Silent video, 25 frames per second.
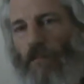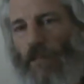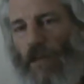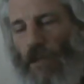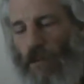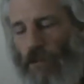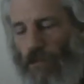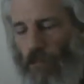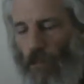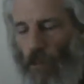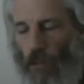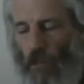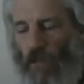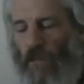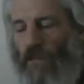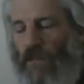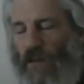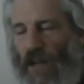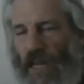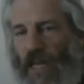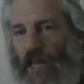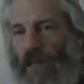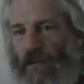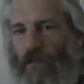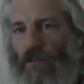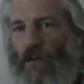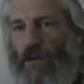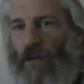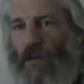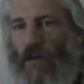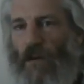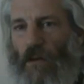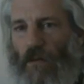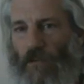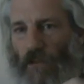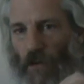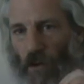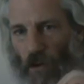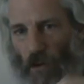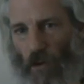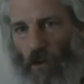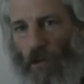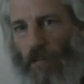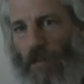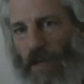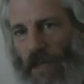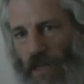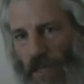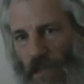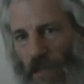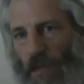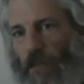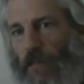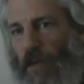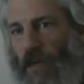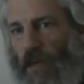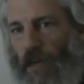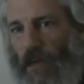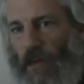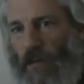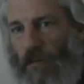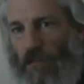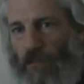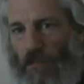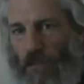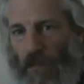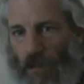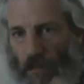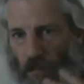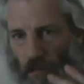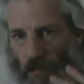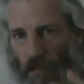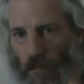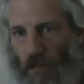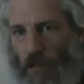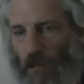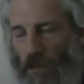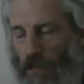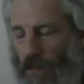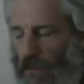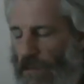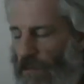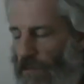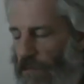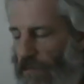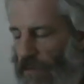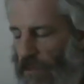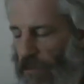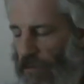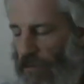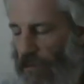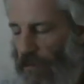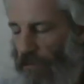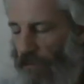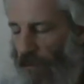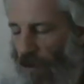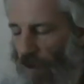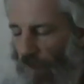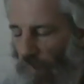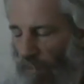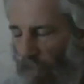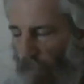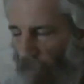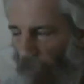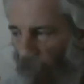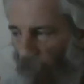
There's more flavour of the hop in the beer, not just the bitter and the aroma.